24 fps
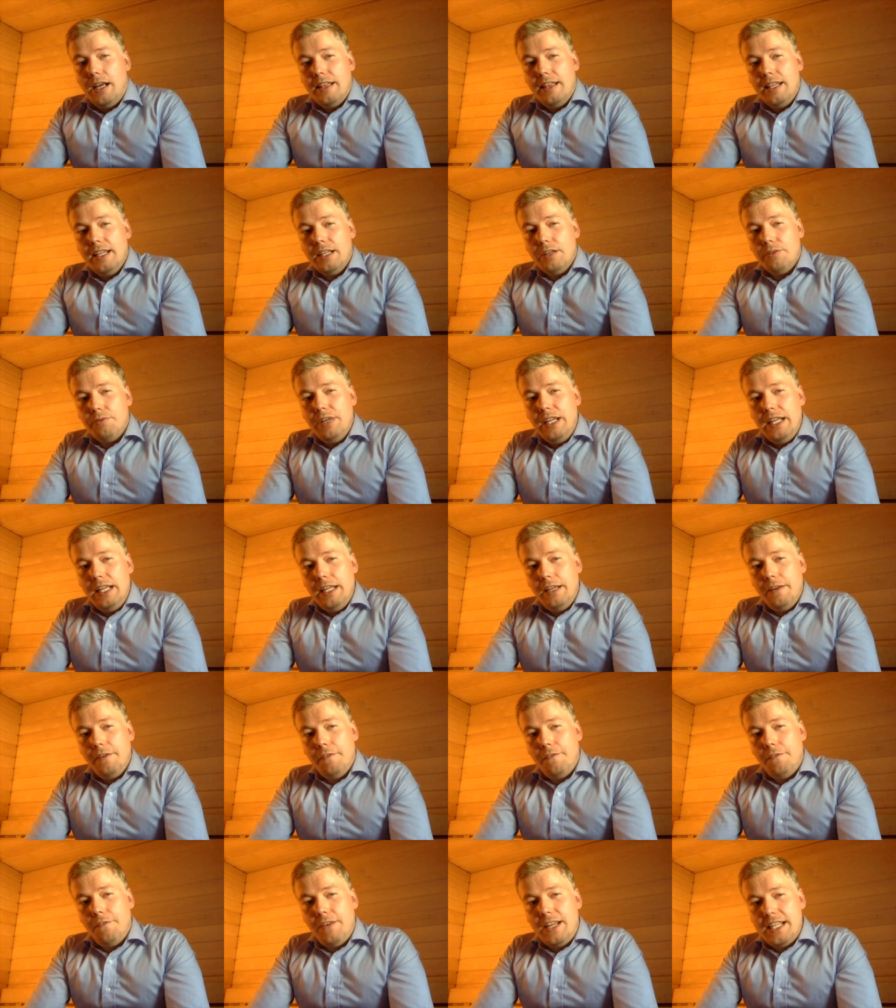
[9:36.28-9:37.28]
I think a
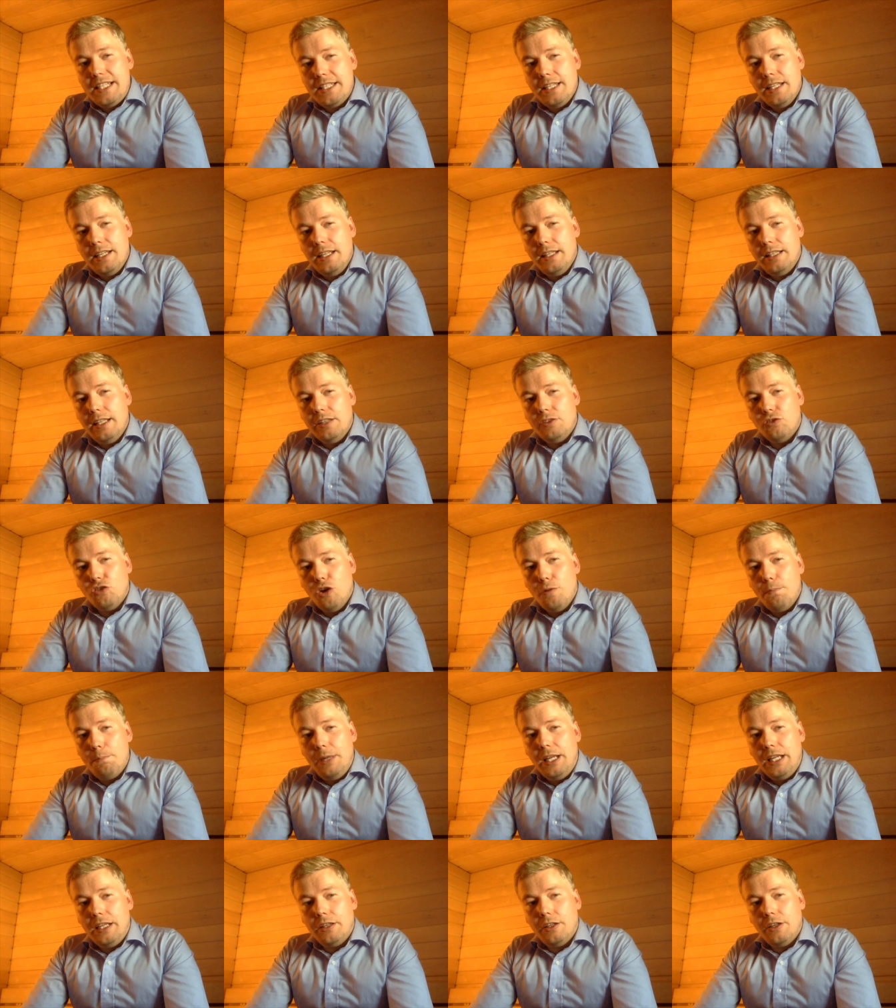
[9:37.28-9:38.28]
really fascinating
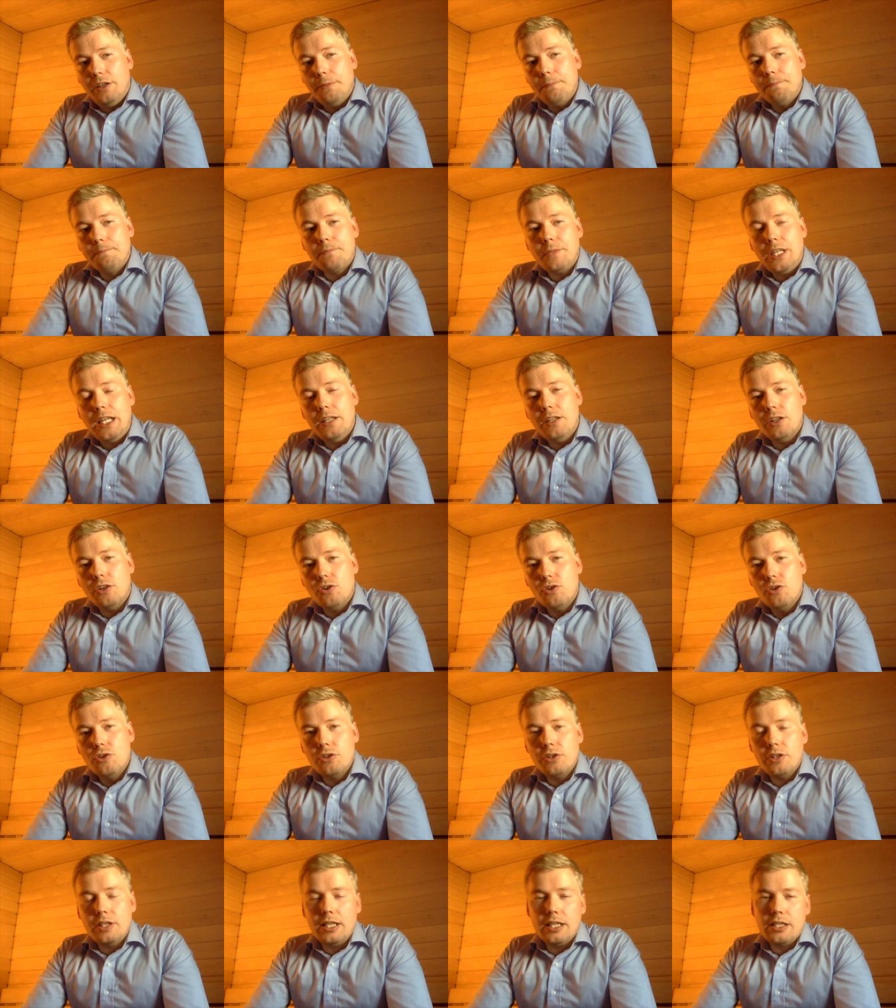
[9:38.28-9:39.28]
topic in the
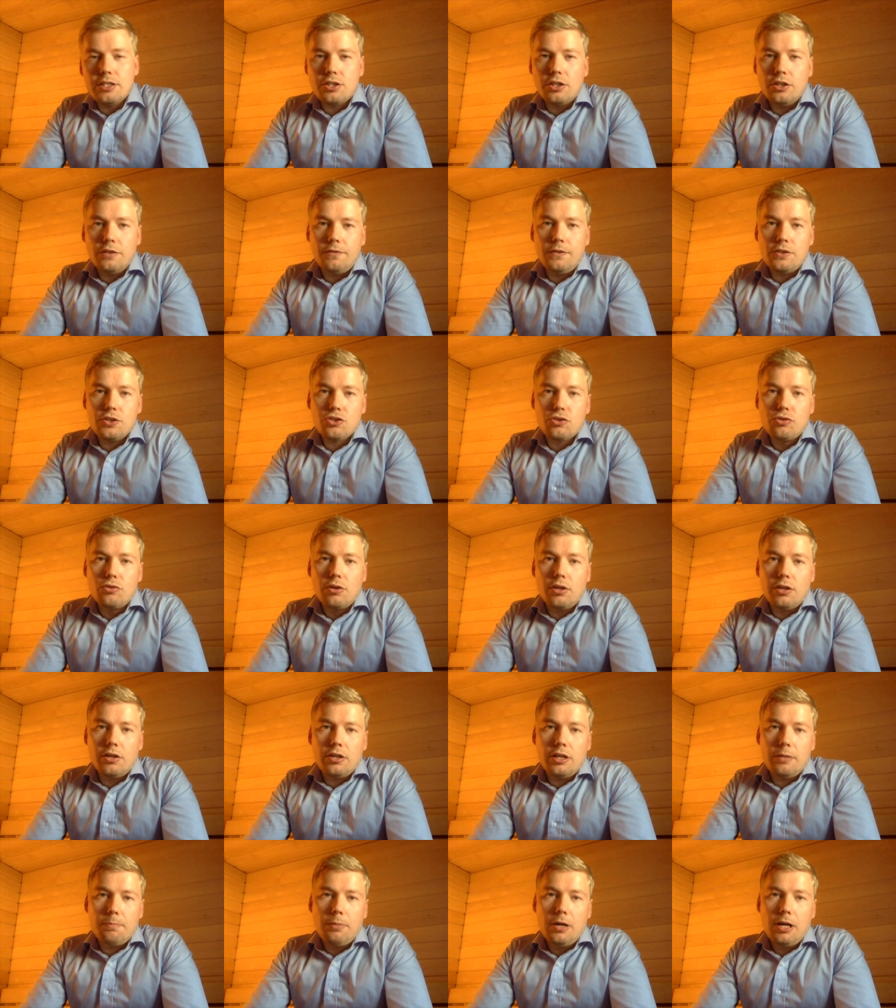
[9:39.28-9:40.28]
context of
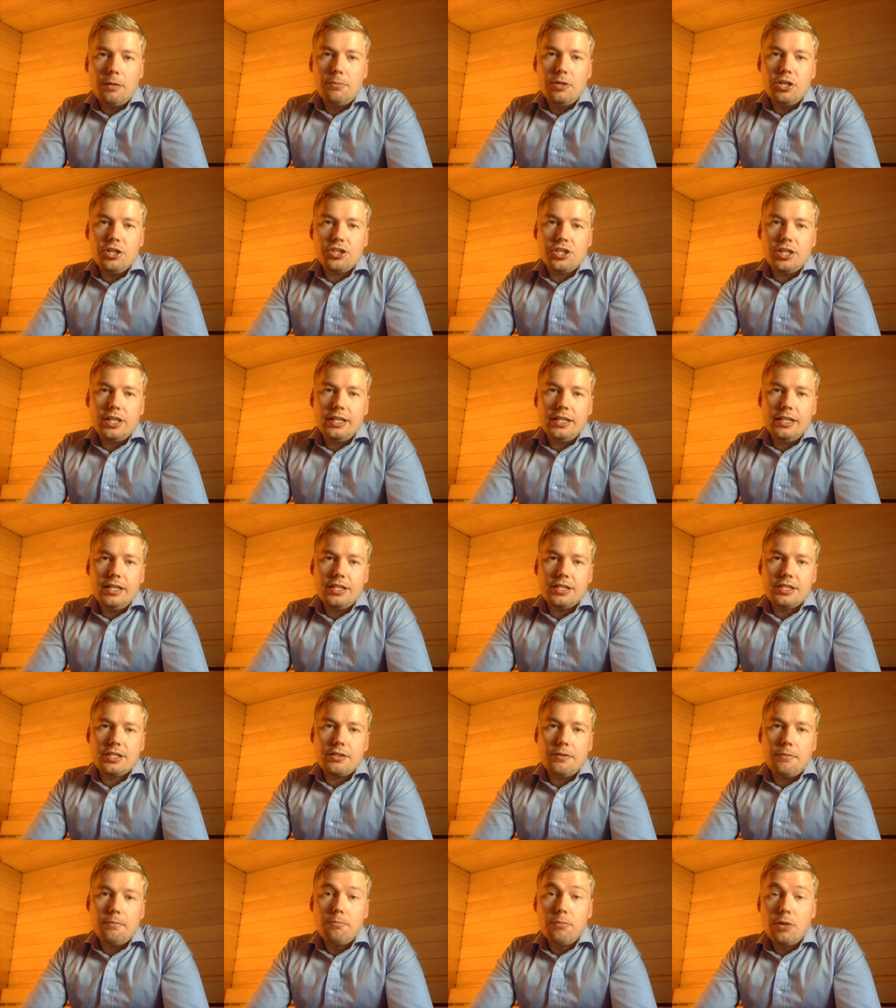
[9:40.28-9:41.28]
scholarly publishing
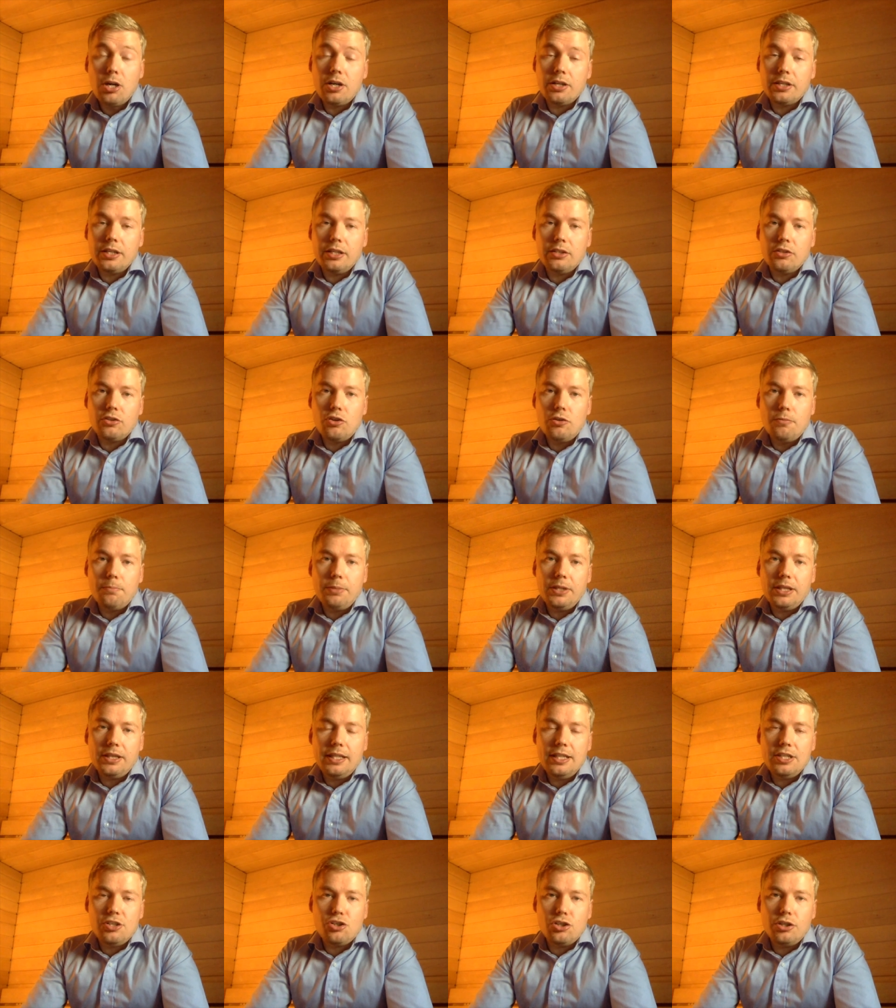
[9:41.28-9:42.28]
is market
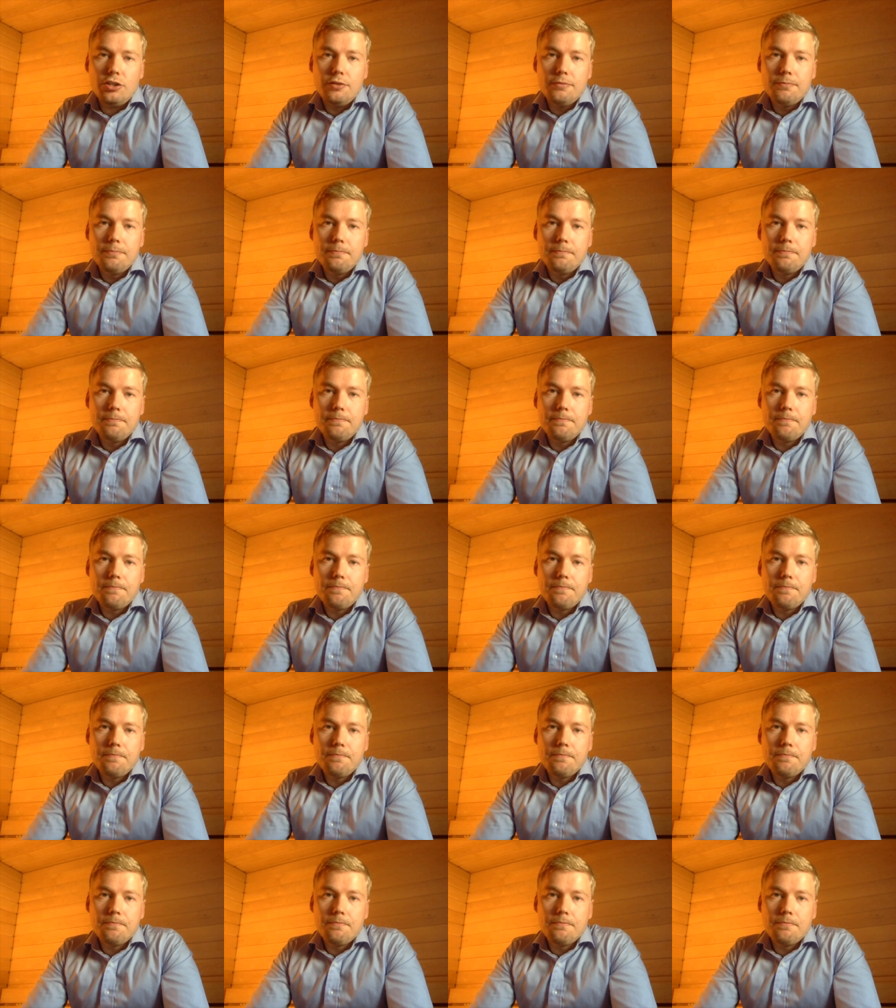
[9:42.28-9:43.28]
competition.
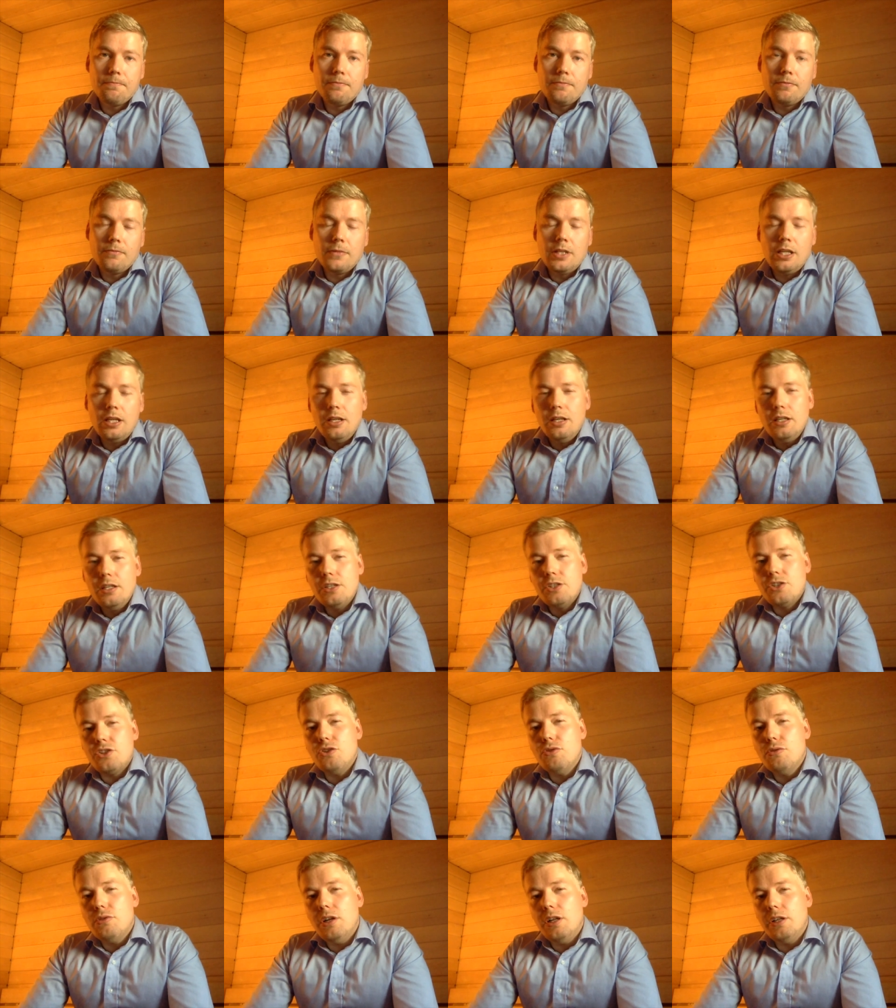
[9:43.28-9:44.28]

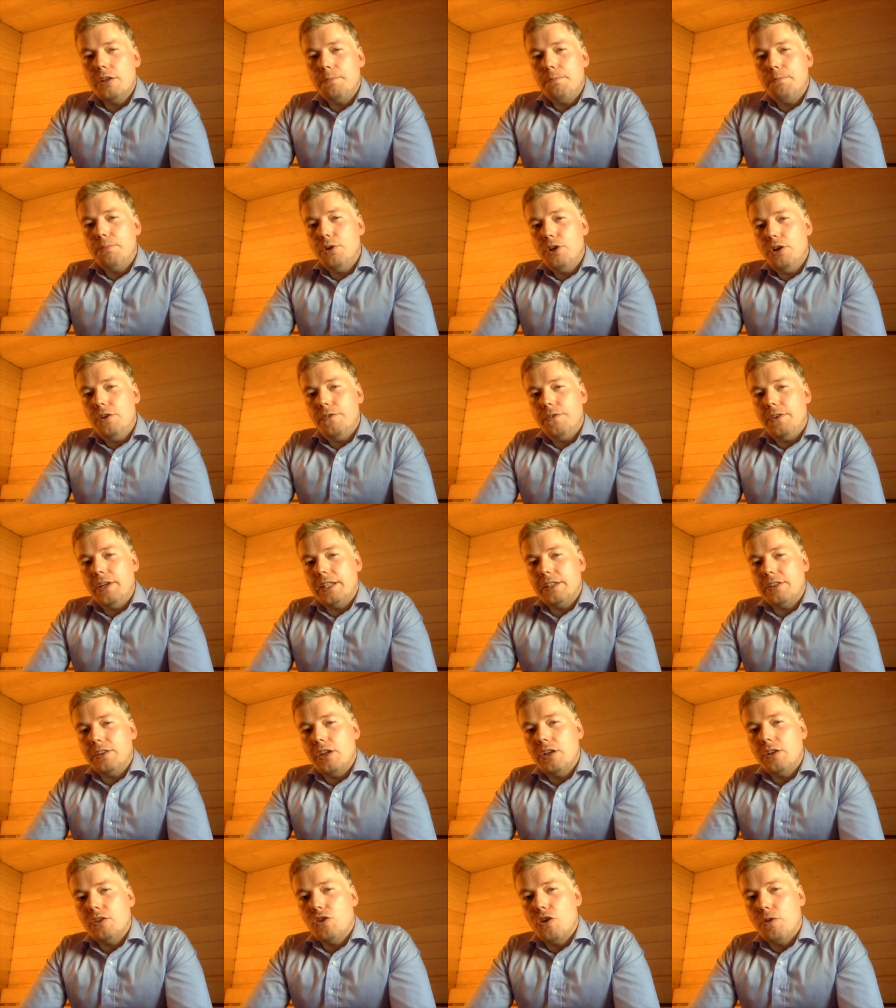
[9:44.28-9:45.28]
So-called
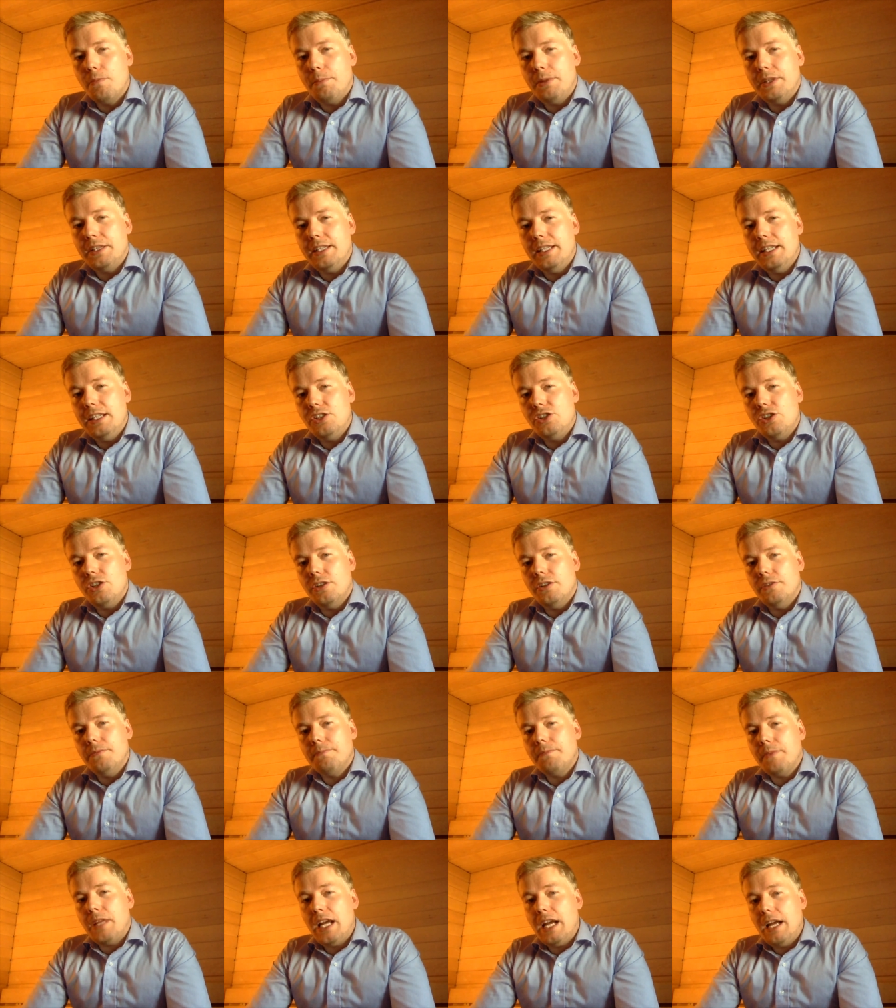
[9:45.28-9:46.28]
perfect
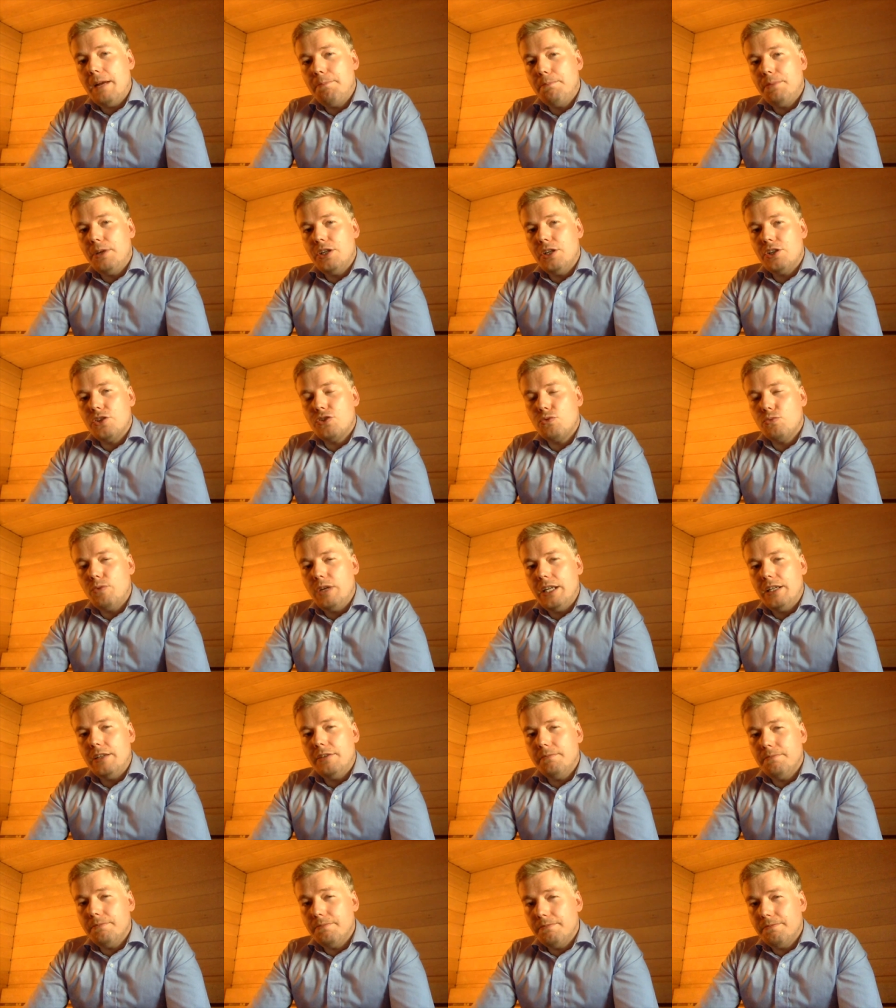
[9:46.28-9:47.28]
competition happens
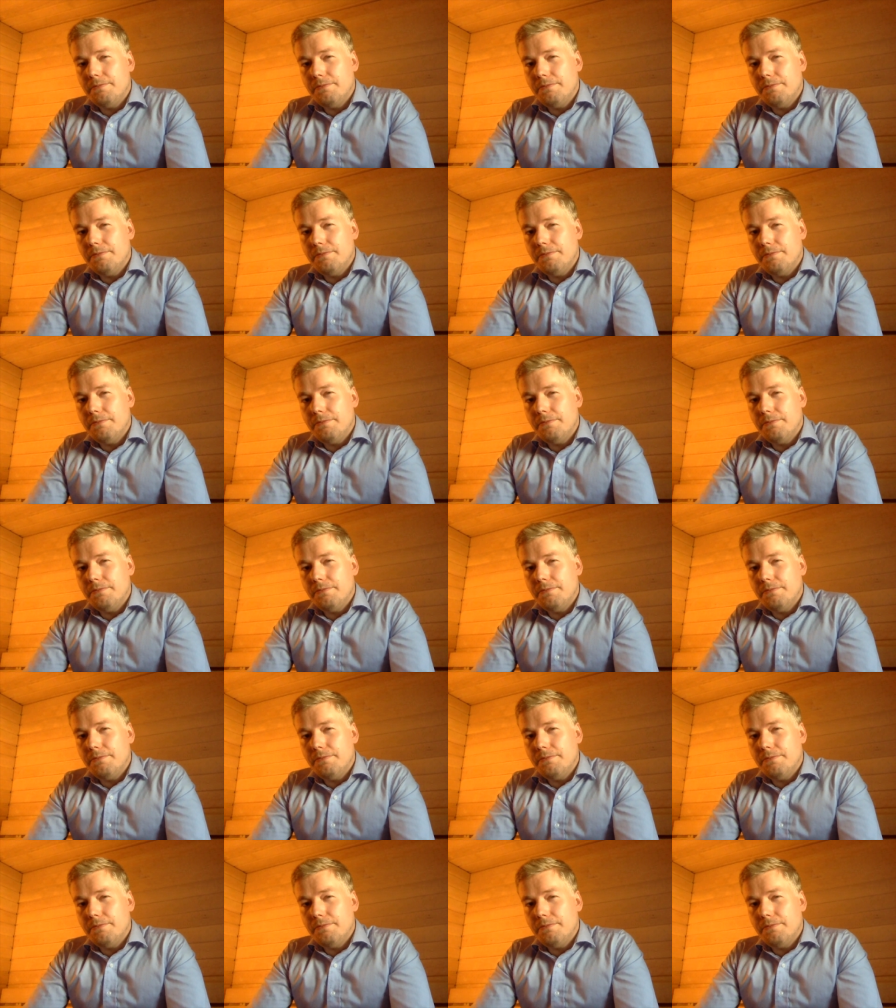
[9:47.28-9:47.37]
when